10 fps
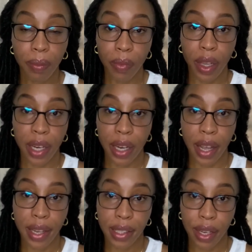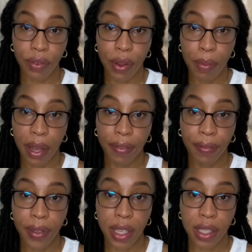in the night i cream my
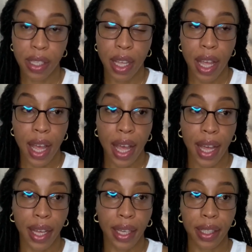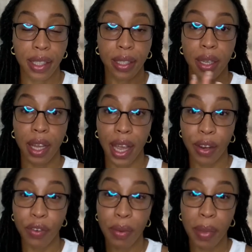feet and i
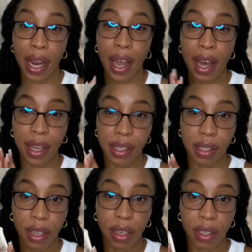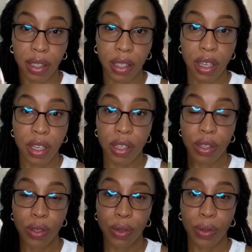cream my hands a lot
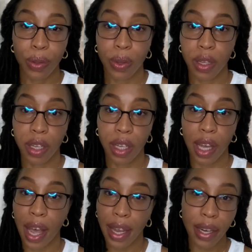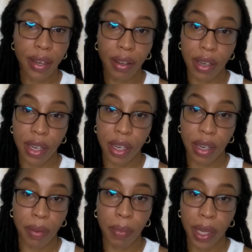so i did not need a
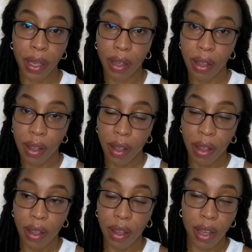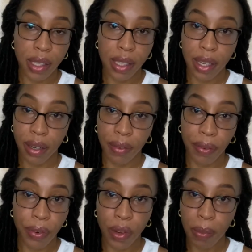big container of
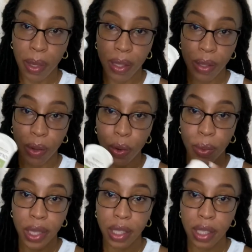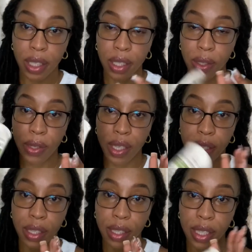cream to go with so
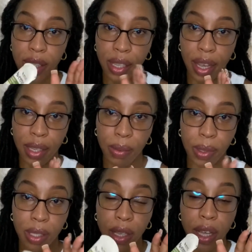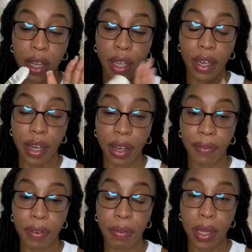this the size was good enough
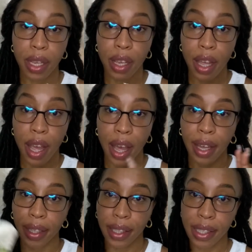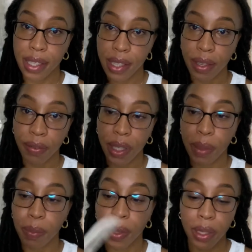for me and it served it,
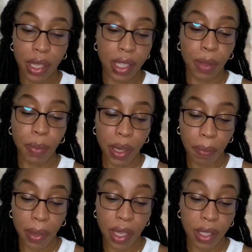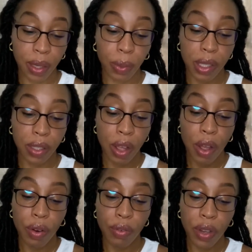its purpose it was
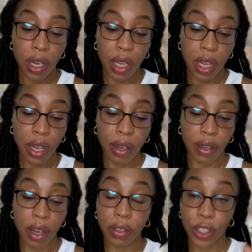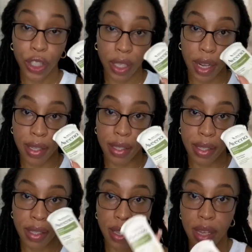really nourishing as it
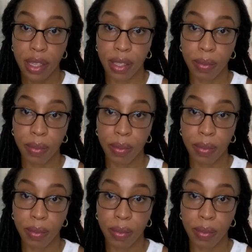says it